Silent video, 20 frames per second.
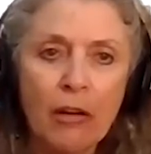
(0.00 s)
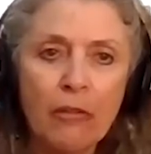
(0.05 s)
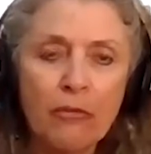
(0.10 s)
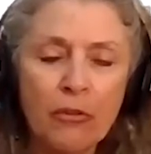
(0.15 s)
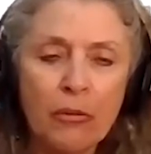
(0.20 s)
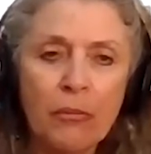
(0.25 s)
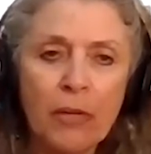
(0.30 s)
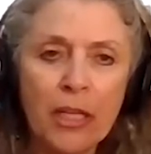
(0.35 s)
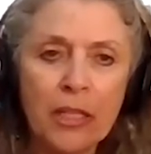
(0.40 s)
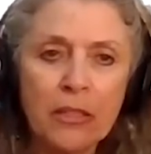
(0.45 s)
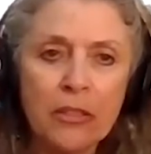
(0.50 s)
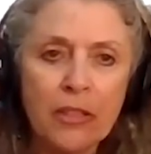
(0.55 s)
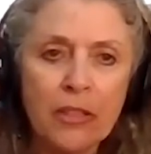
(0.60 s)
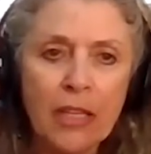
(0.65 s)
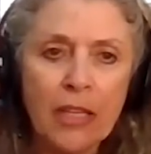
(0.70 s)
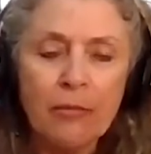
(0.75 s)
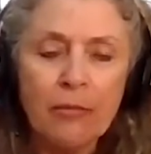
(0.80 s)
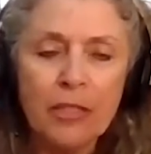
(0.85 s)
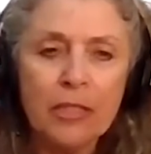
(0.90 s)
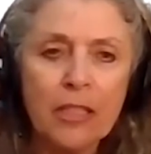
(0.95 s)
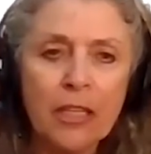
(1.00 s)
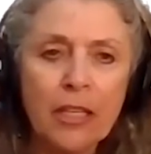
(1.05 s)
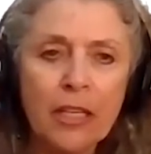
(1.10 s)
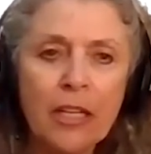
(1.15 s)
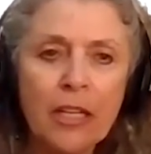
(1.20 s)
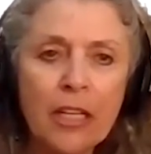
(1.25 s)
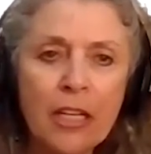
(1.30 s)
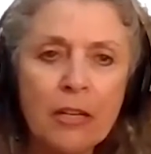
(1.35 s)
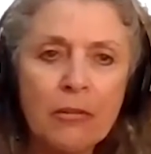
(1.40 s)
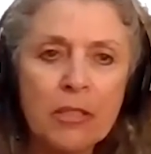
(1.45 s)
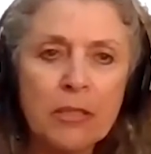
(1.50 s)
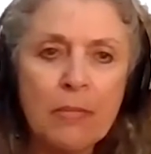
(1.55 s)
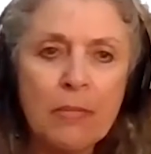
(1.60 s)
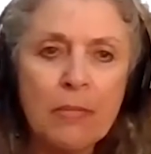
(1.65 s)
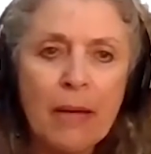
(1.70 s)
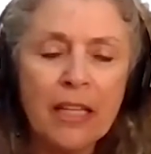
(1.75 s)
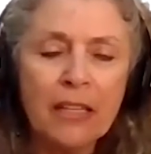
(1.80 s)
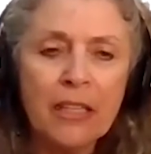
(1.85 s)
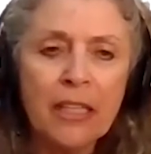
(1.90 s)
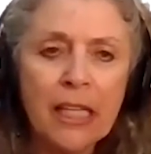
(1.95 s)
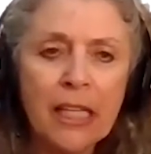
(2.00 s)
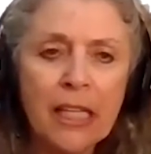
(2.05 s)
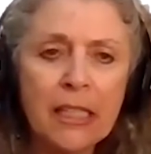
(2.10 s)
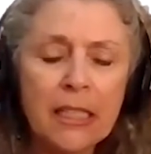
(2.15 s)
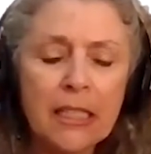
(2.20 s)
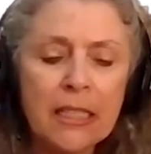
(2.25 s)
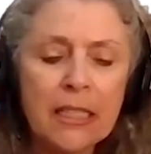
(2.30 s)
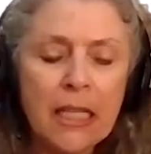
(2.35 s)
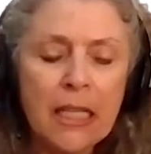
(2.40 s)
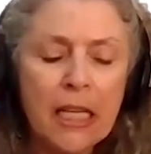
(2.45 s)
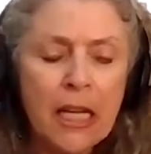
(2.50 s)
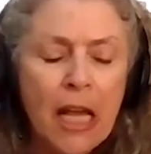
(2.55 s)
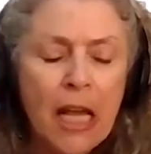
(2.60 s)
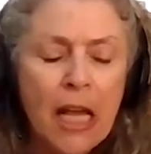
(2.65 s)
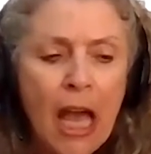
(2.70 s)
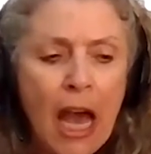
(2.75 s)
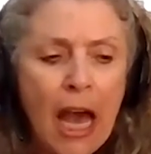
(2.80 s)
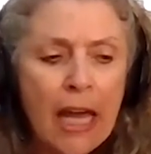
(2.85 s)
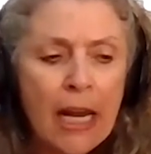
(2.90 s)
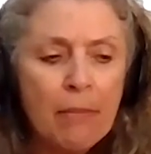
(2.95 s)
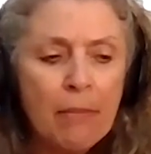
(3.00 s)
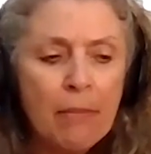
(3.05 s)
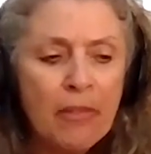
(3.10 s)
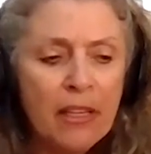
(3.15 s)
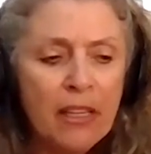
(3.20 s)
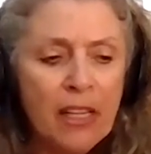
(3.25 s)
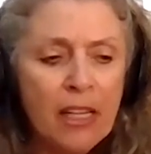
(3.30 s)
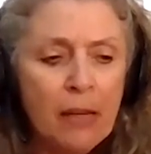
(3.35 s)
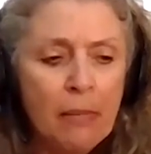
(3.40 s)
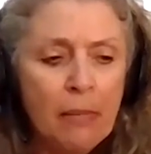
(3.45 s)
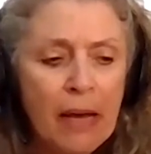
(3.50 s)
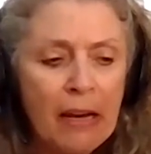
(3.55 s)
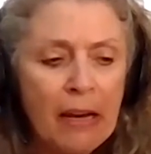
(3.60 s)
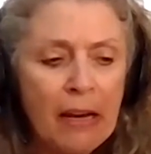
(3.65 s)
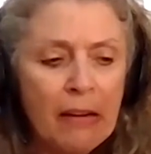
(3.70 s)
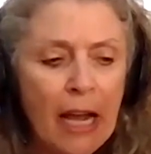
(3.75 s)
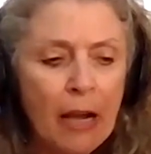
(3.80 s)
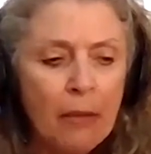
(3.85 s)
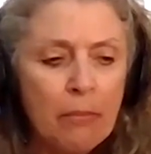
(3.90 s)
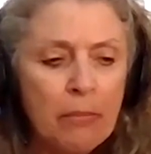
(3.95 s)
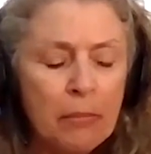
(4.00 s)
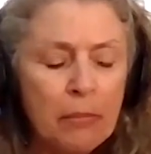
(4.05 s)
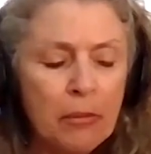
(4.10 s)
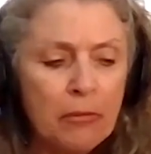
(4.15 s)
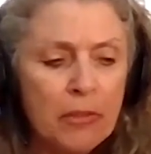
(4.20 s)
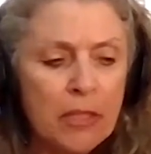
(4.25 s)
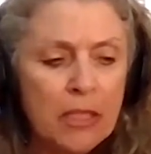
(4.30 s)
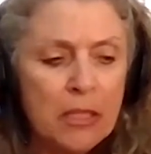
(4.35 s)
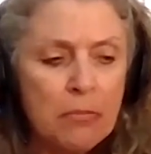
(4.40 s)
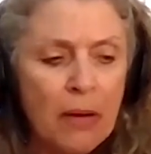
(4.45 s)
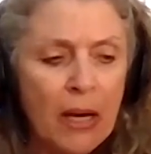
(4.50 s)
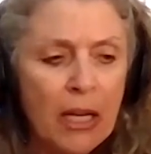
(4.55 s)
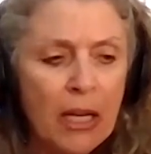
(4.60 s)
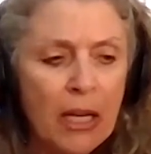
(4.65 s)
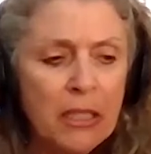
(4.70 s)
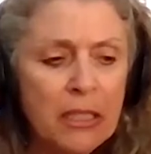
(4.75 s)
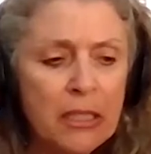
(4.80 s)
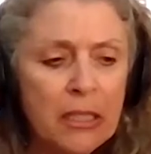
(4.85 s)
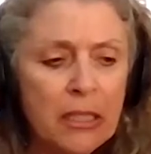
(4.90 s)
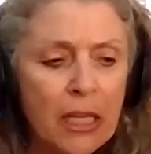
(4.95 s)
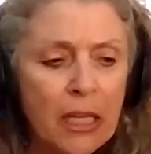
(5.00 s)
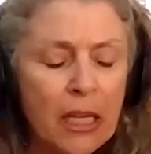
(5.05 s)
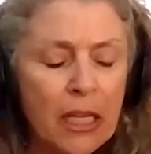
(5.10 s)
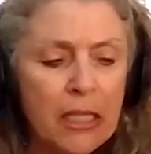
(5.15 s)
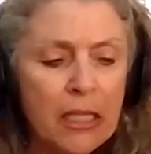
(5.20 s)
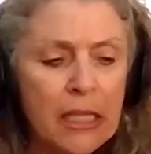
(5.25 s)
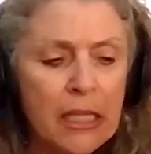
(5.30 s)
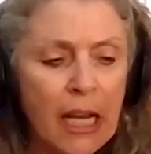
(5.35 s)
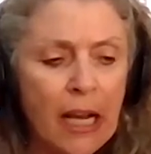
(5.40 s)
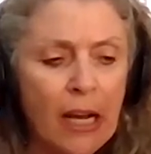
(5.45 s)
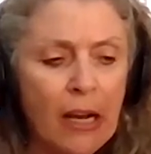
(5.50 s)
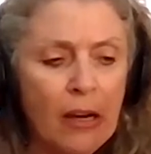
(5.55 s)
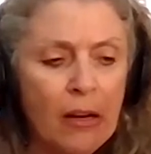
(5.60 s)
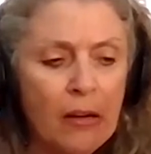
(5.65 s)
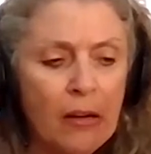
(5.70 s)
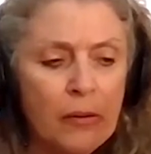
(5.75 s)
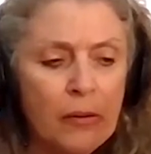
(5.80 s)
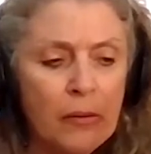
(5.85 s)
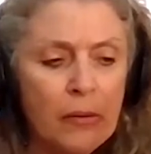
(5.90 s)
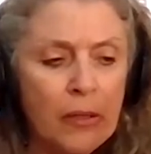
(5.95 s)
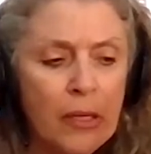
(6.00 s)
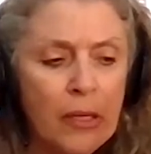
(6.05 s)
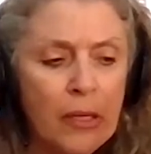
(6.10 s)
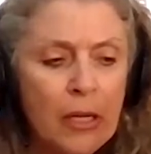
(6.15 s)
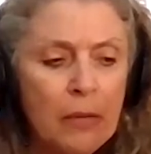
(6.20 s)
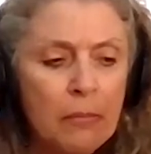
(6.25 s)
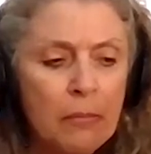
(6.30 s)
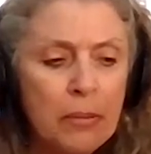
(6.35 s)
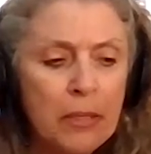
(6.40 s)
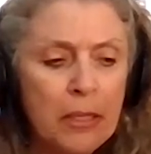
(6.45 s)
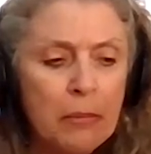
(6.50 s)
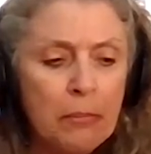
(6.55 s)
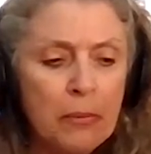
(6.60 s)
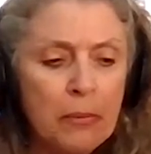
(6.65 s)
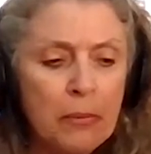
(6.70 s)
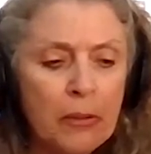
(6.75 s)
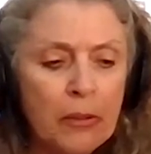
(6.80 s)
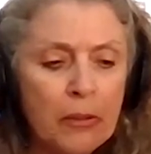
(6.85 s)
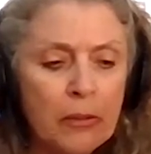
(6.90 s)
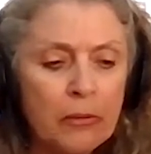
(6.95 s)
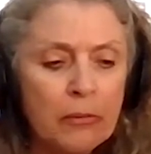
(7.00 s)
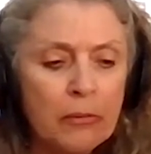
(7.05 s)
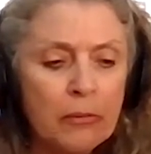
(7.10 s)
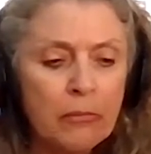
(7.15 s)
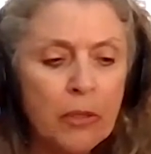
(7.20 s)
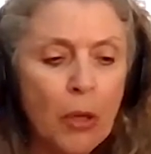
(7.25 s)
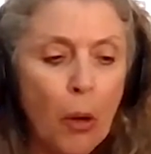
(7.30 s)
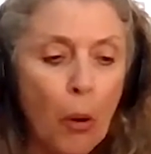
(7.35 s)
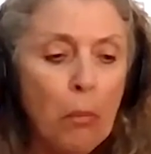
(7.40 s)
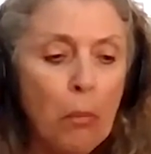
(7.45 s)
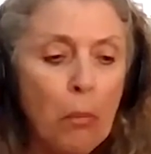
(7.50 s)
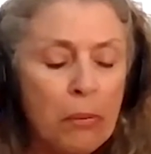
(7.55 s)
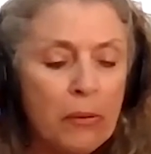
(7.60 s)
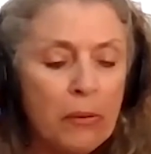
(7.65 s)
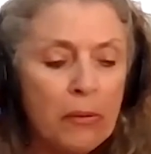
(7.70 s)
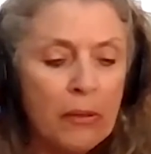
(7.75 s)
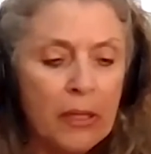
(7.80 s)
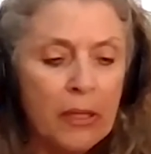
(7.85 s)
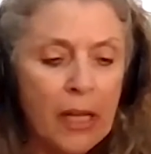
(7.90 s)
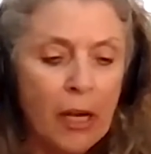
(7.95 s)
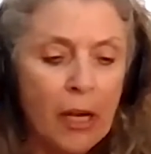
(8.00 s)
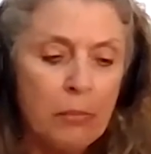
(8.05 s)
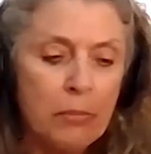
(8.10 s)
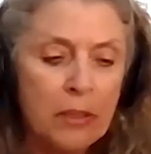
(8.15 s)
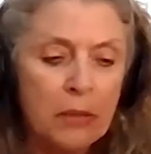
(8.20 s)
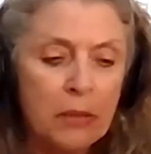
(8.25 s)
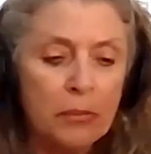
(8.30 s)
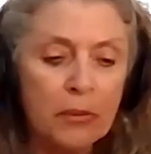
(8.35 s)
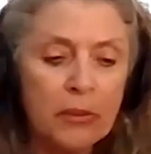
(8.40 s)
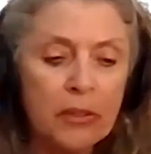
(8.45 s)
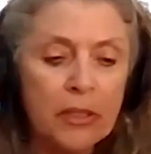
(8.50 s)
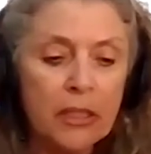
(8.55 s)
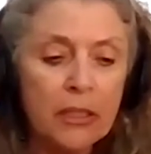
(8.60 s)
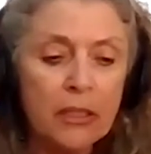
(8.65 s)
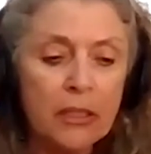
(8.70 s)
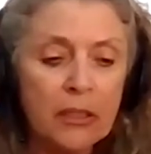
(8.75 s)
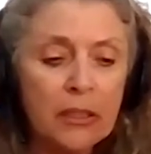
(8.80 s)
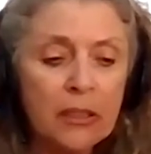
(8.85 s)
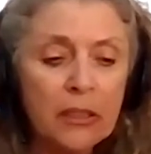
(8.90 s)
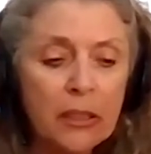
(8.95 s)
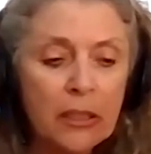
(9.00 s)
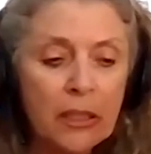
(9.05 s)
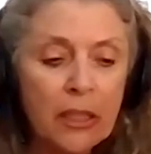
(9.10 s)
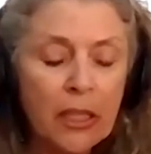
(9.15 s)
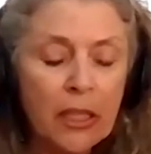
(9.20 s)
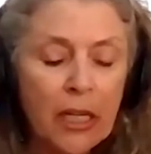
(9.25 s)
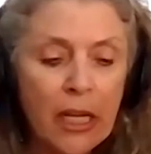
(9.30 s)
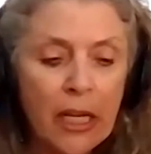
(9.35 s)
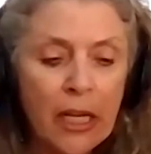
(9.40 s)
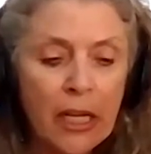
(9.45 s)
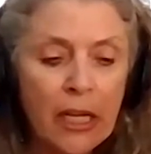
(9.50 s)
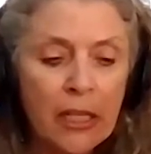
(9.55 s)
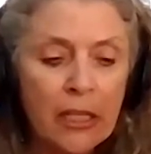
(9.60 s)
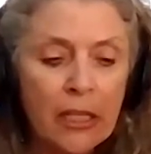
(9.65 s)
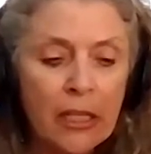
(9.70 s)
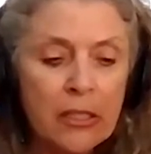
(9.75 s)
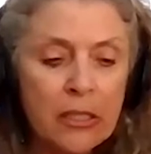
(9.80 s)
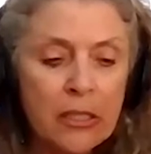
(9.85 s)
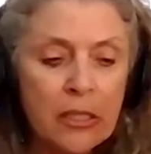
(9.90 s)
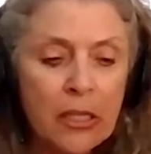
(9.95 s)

for me. So that was back in the 90s. And I'm thinking about how people respond and how people cope and how people deal. And